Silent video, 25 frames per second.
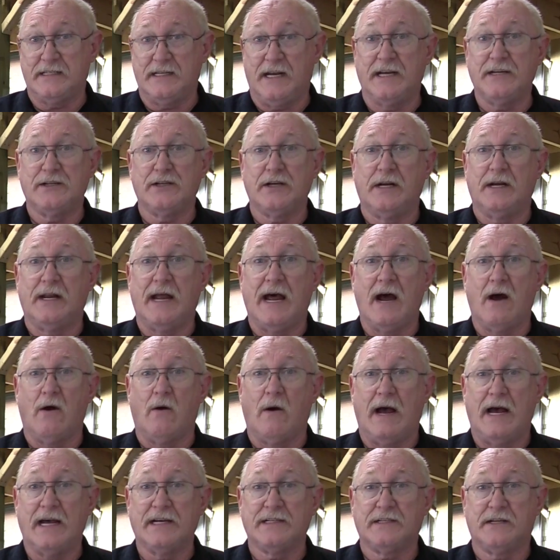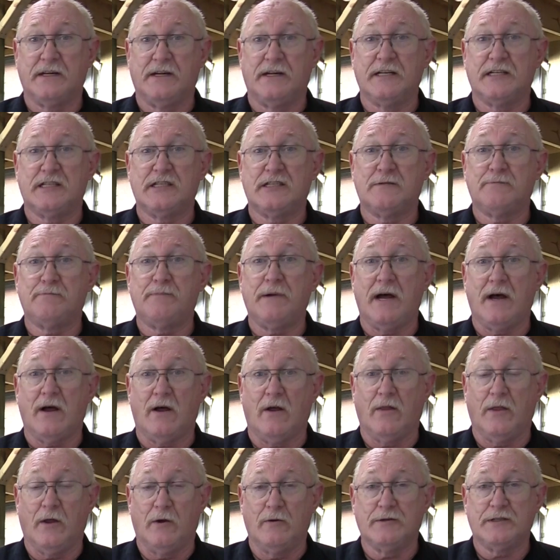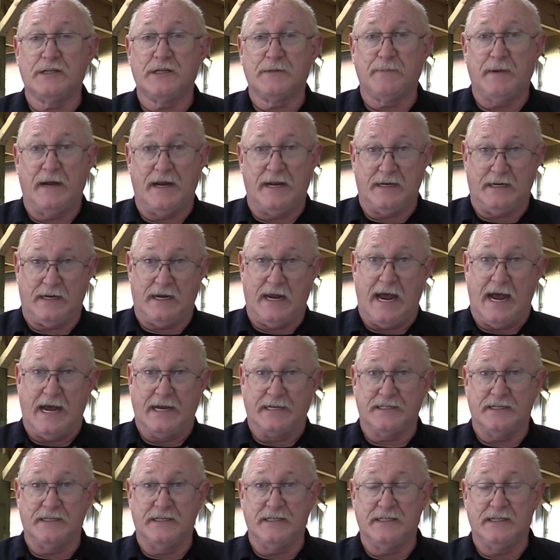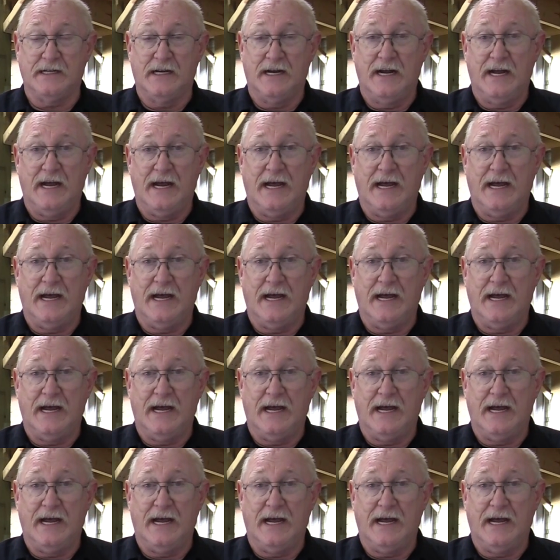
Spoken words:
the engine now has to dispel those spent gases,